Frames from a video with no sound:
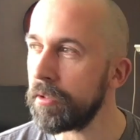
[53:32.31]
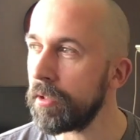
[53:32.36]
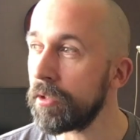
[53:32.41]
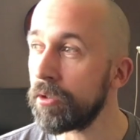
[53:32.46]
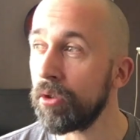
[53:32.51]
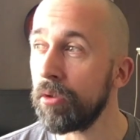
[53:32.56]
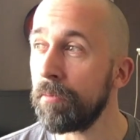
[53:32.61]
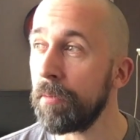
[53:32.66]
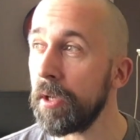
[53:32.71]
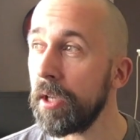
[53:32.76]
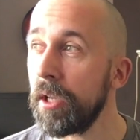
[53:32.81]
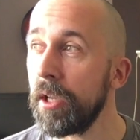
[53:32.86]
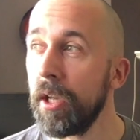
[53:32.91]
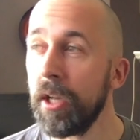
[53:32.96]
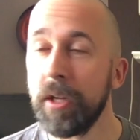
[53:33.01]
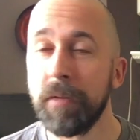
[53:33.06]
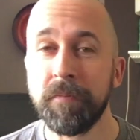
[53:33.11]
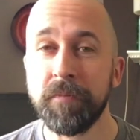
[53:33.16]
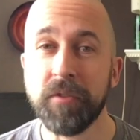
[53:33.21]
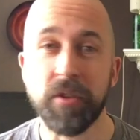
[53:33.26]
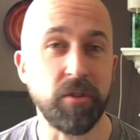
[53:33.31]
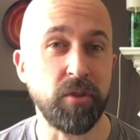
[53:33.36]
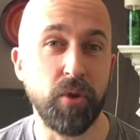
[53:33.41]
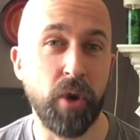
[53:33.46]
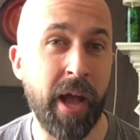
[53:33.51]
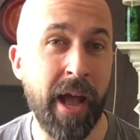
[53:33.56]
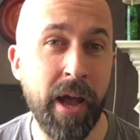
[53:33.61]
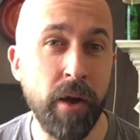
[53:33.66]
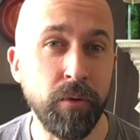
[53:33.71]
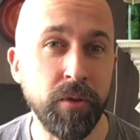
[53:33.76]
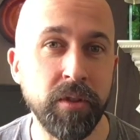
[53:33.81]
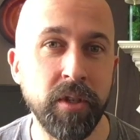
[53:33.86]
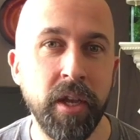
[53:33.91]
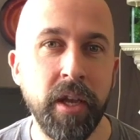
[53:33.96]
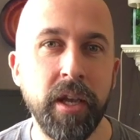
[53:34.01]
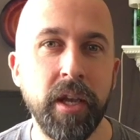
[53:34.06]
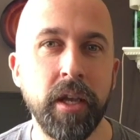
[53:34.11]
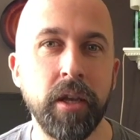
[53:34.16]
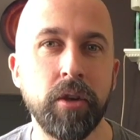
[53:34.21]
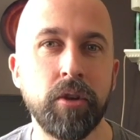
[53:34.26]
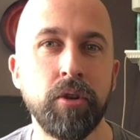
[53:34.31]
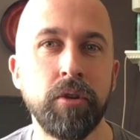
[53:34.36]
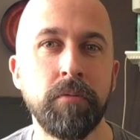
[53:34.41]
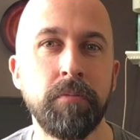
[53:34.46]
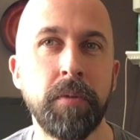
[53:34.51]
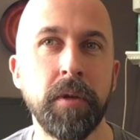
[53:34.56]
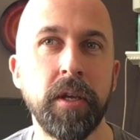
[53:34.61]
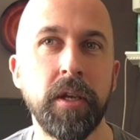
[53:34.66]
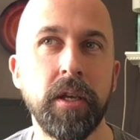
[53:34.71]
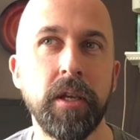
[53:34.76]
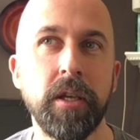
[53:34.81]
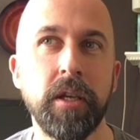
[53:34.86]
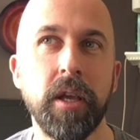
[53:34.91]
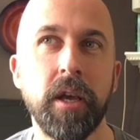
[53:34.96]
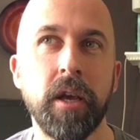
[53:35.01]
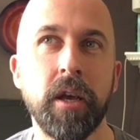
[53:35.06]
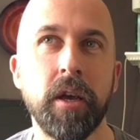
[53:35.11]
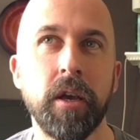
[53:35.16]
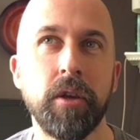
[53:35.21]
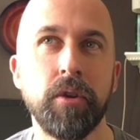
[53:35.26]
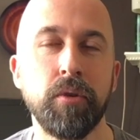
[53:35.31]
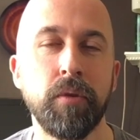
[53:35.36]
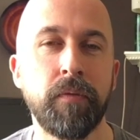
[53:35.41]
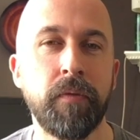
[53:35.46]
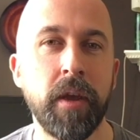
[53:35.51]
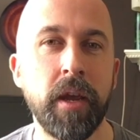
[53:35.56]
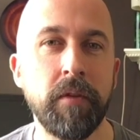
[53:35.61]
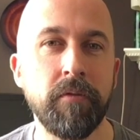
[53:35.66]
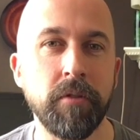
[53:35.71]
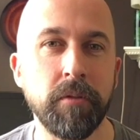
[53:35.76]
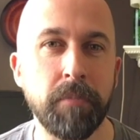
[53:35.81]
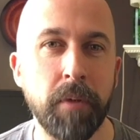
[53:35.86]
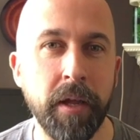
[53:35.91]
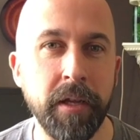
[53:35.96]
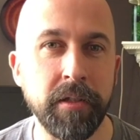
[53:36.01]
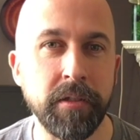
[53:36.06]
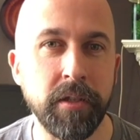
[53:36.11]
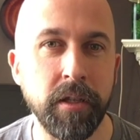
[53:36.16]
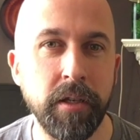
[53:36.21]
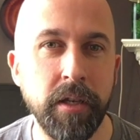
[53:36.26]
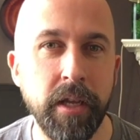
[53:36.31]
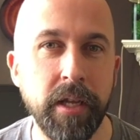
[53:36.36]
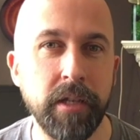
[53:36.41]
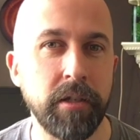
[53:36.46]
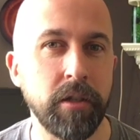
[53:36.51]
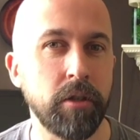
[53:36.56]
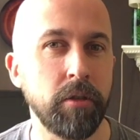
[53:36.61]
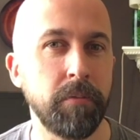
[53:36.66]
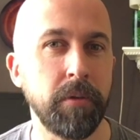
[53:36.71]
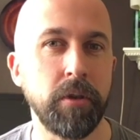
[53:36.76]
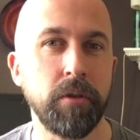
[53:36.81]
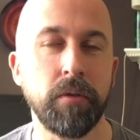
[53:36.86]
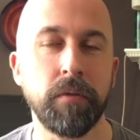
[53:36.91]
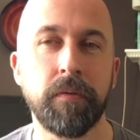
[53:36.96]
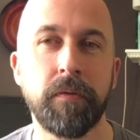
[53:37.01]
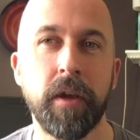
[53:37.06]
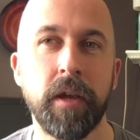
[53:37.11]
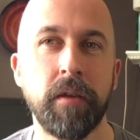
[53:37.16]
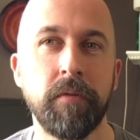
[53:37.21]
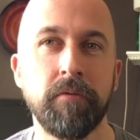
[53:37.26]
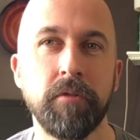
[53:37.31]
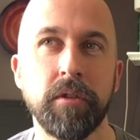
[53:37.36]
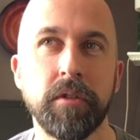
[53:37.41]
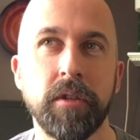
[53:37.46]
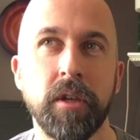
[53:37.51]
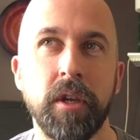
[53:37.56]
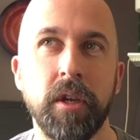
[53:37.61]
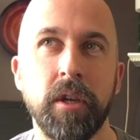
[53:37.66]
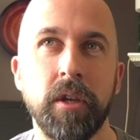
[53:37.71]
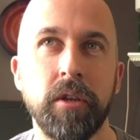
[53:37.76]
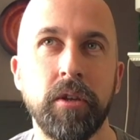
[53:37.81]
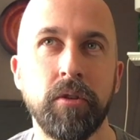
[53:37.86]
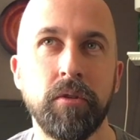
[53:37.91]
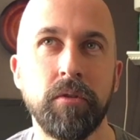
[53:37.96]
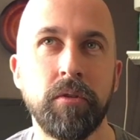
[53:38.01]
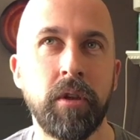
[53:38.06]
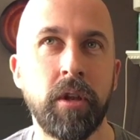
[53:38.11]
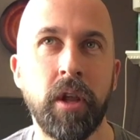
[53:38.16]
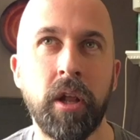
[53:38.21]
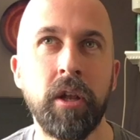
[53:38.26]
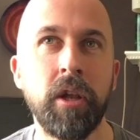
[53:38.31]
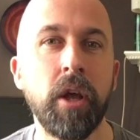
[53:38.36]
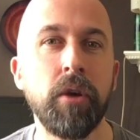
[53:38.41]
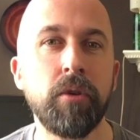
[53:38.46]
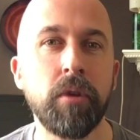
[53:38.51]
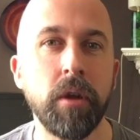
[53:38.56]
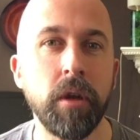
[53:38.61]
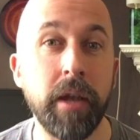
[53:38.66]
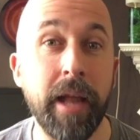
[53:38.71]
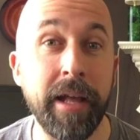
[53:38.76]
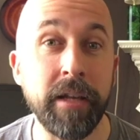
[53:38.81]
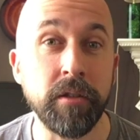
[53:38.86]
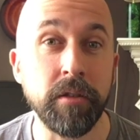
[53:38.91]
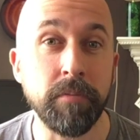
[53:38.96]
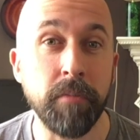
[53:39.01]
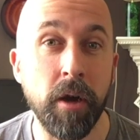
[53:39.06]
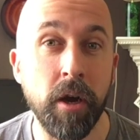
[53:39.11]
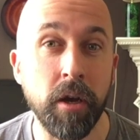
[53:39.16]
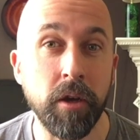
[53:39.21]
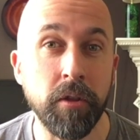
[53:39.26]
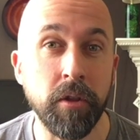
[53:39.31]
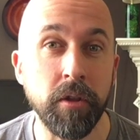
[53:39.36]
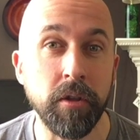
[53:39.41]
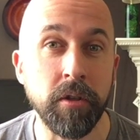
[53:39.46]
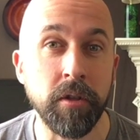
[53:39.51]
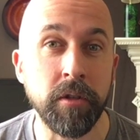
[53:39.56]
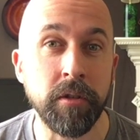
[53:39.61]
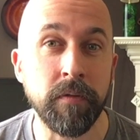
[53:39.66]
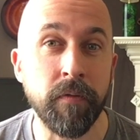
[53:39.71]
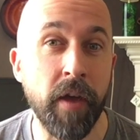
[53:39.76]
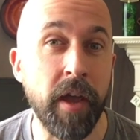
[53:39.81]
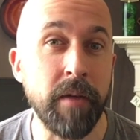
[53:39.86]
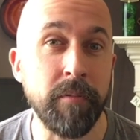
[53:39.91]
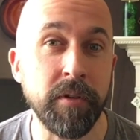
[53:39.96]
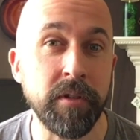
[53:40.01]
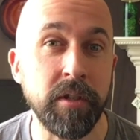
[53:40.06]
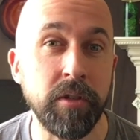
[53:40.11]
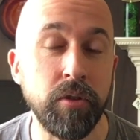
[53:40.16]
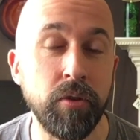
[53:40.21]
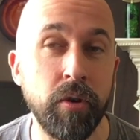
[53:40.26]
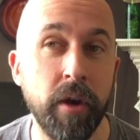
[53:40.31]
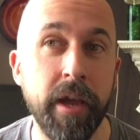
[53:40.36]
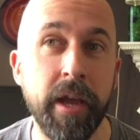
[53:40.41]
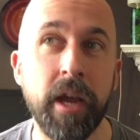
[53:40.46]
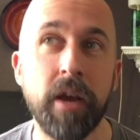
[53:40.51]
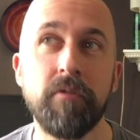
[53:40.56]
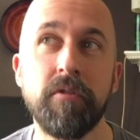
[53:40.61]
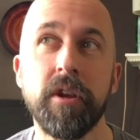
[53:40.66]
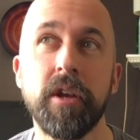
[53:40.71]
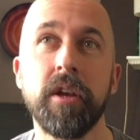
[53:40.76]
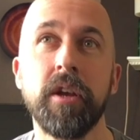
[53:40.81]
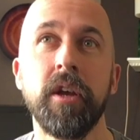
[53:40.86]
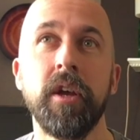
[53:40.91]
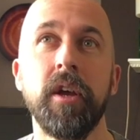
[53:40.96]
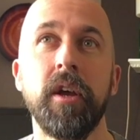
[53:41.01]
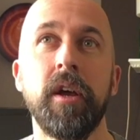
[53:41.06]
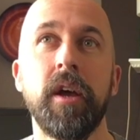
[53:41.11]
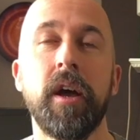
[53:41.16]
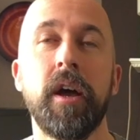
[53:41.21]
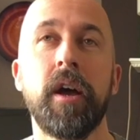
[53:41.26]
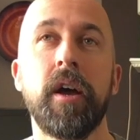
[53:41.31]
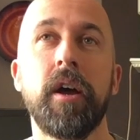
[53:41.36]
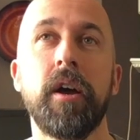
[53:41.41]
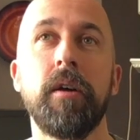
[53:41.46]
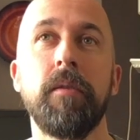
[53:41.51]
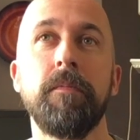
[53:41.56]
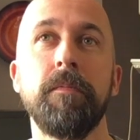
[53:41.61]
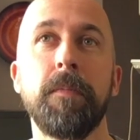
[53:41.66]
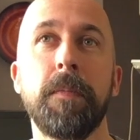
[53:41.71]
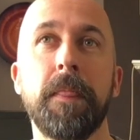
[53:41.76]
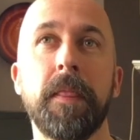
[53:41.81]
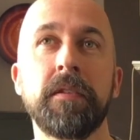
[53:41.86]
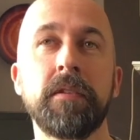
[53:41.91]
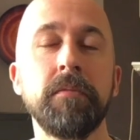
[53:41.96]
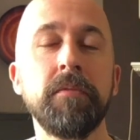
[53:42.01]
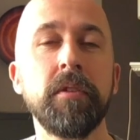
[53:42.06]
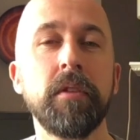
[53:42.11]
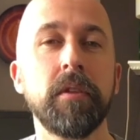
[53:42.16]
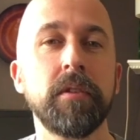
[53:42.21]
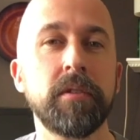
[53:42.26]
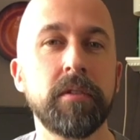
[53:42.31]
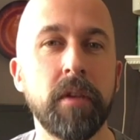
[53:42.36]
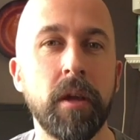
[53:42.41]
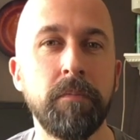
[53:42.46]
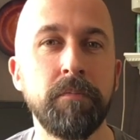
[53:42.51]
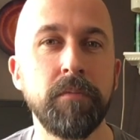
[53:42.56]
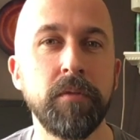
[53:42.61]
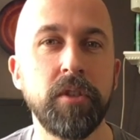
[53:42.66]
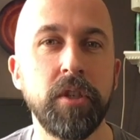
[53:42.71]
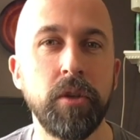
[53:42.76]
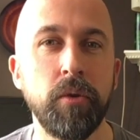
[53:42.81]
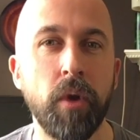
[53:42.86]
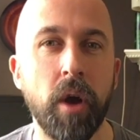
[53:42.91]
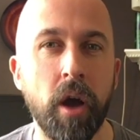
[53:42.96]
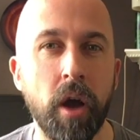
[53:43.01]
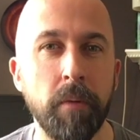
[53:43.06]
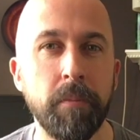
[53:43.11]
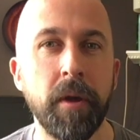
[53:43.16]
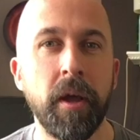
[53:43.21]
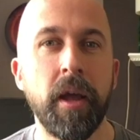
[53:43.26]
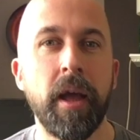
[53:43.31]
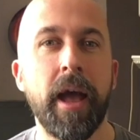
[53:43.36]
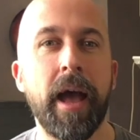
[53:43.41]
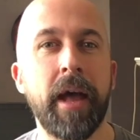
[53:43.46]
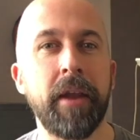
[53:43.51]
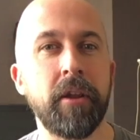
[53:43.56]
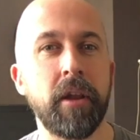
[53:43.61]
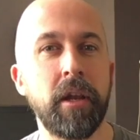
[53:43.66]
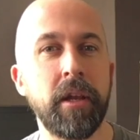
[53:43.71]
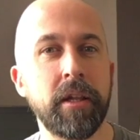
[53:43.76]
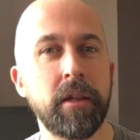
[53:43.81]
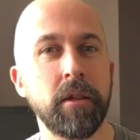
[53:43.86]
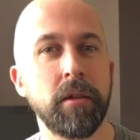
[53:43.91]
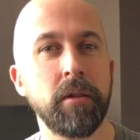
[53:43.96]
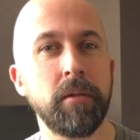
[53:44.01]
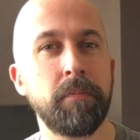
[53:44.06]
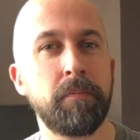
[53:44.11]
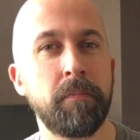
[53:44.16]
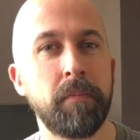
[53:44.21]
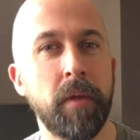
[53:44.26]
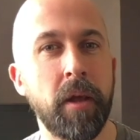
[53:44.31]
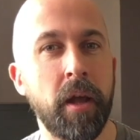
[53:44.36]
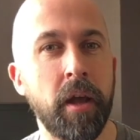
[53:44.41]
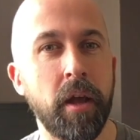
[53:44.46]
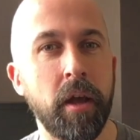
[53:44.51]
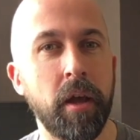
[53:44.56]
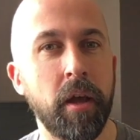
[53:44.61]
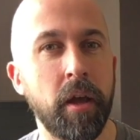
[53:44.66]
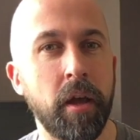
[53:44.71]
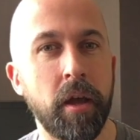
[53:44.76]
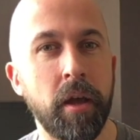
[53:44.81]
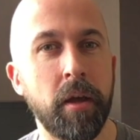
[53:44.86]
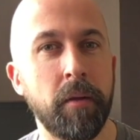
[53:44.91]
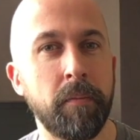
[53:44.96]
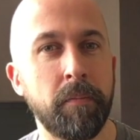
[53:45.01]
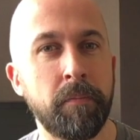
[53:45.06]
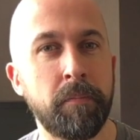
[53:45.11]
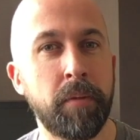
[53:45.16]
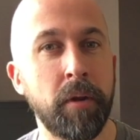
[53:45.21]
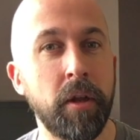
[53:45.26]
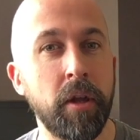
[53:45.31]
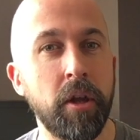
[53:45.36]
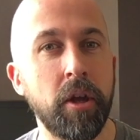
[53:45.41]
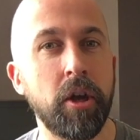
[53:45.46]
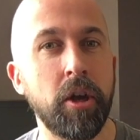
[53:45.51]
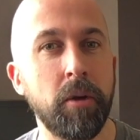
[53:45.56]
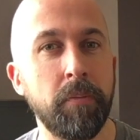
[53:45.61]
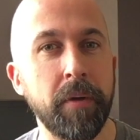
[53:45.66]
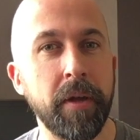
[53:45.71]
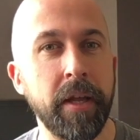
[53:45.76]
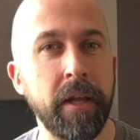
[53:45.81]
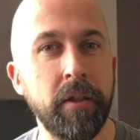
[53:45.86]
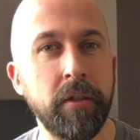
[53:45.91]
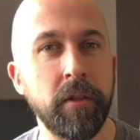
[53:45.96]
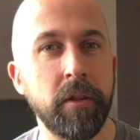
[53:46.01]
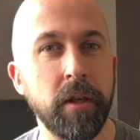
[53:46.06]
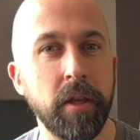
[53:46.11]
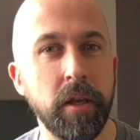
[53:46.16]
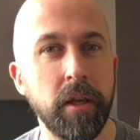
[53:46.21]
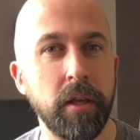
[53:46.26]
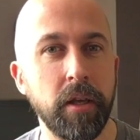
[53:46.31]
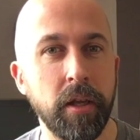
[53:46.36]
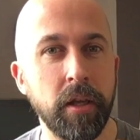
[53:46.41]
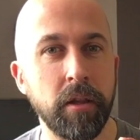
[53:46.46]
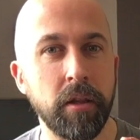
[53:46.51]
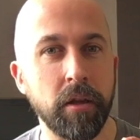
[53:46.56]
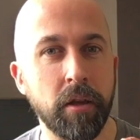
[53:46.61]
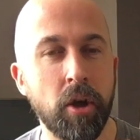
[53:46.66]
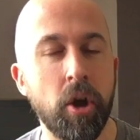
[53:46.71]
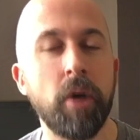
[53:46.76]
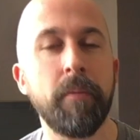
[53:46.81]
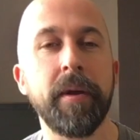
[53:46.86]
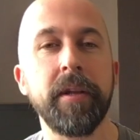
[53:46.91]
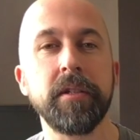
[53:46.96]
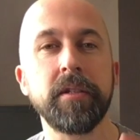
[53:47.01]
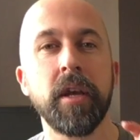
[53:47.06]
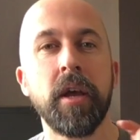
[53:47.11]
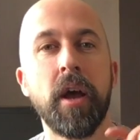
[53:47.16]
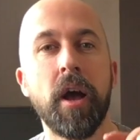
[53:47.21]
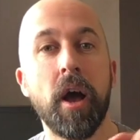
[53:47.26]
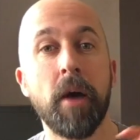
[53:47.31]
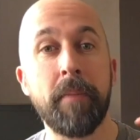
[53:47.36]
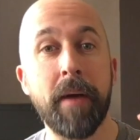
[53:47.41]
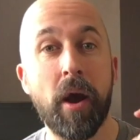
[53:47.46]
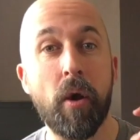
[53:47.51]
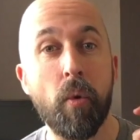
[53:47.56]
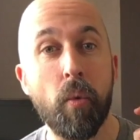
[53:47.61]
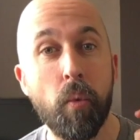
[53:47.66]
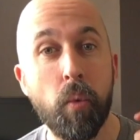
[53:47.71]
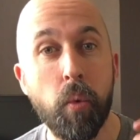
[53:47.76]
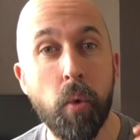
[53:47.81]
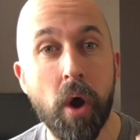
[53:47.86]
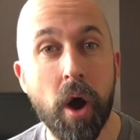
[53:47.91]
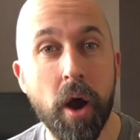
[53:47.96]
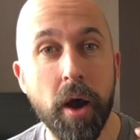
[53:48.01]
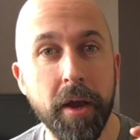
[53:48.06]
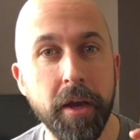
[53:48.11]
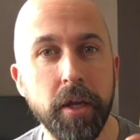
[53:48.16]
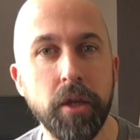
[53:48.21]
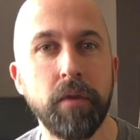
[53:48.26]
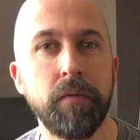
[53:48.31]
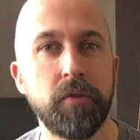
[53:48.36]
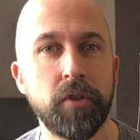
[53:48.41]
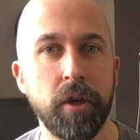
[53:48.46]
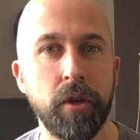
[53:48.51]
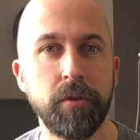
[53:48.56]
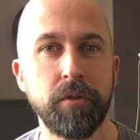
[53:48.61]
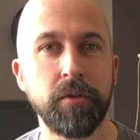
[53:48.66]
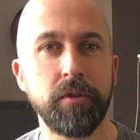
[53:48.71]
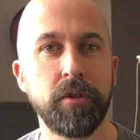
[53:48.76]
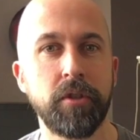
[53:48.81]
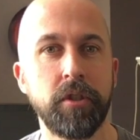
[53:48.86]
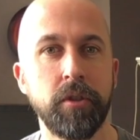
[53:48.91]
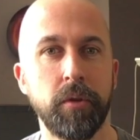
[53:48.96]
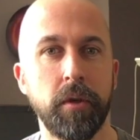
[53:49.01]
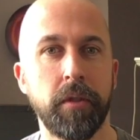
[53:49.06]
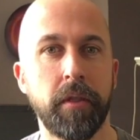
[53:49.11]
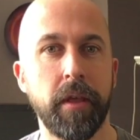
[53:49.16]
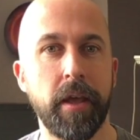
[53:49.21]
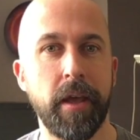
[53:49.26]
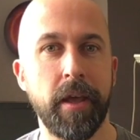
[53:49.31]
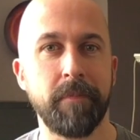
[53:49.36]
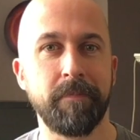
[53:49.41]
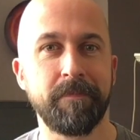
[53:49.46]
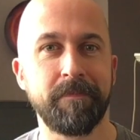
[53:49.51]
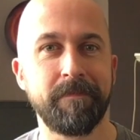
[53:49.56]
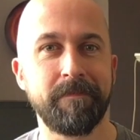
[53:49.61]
This could be just your house, it could be your favourite place to knit, it could be your favourite, a local landmark that is famous in your area, something that sums you up, and a little blurb in the comment about why you've chosen to do it there.